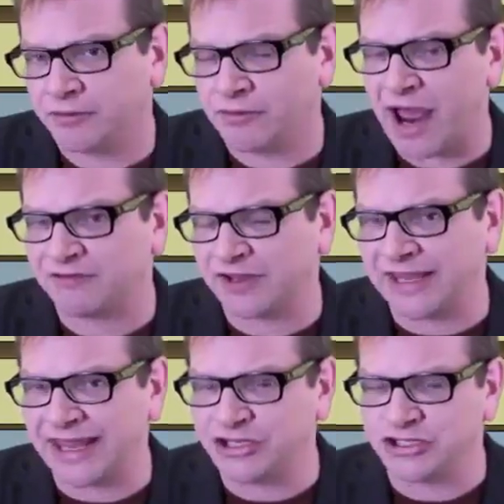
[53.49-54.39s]

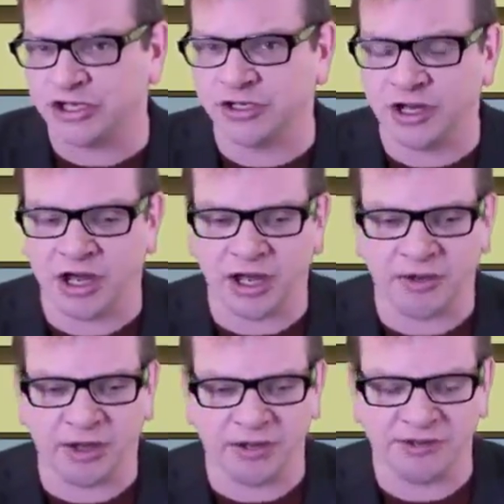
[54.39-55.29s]
ratification
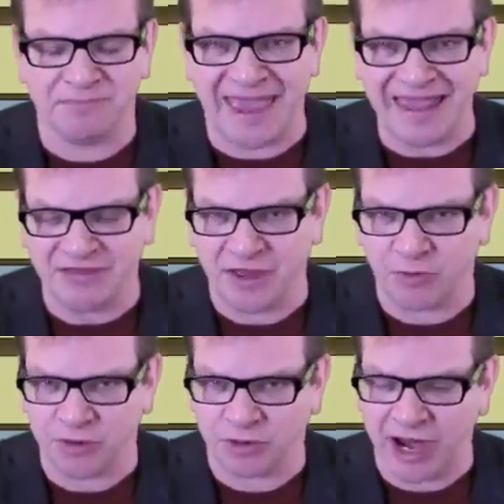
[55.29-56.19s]
debate that
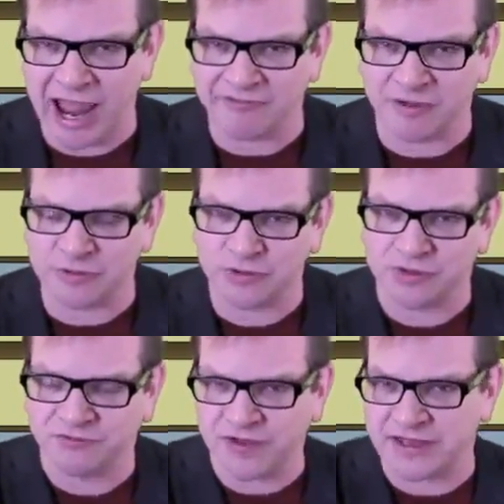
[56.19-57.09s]
we were having between
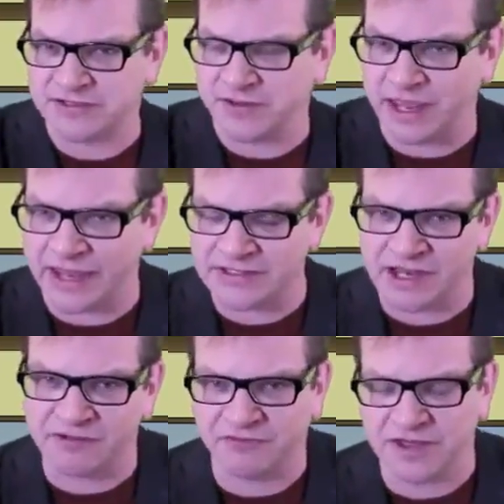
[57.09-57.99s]
the Feds and the
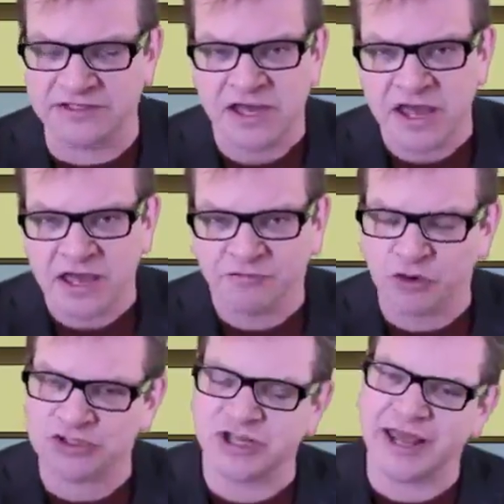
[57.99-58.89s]
anti-Feds. Of
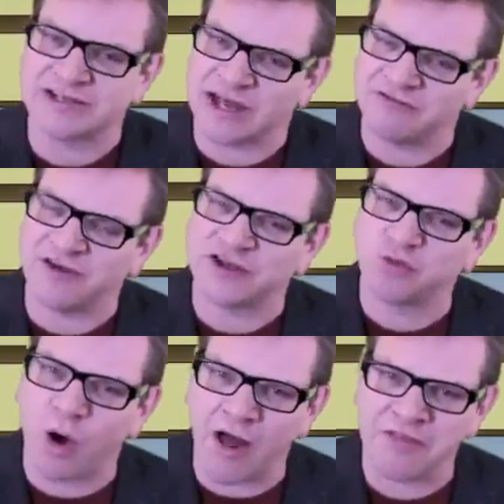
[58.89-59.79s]
course, the
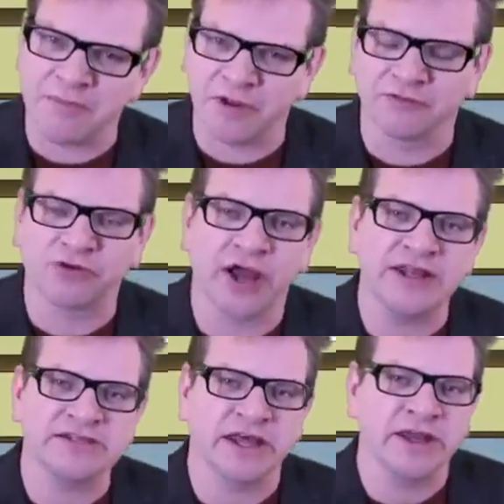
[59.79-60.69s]
anti-Feds want the Bill of
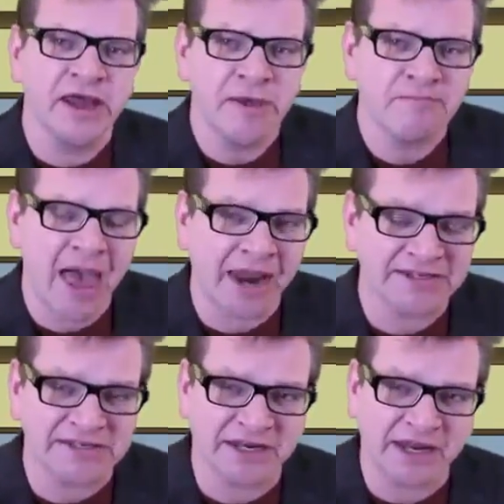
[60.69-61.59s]
Rights, and
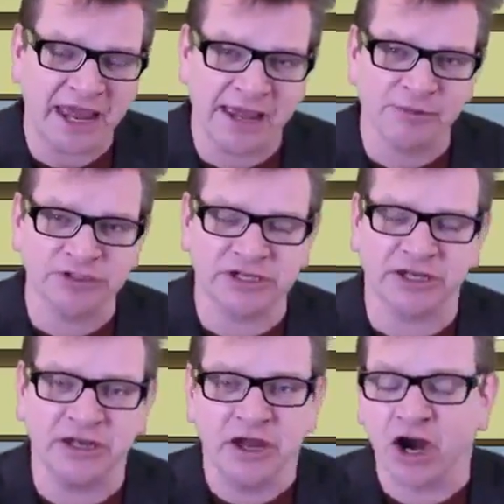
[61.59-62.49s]
Madison and
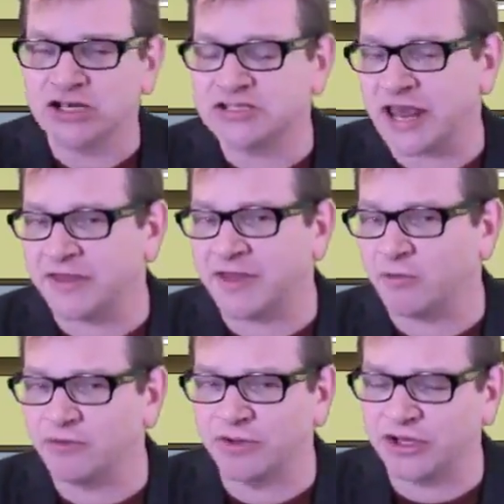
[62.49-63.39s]
Hamilton are saying
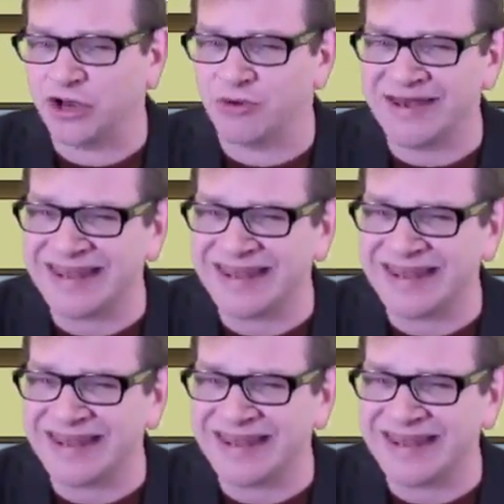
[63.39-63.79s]
that we really don't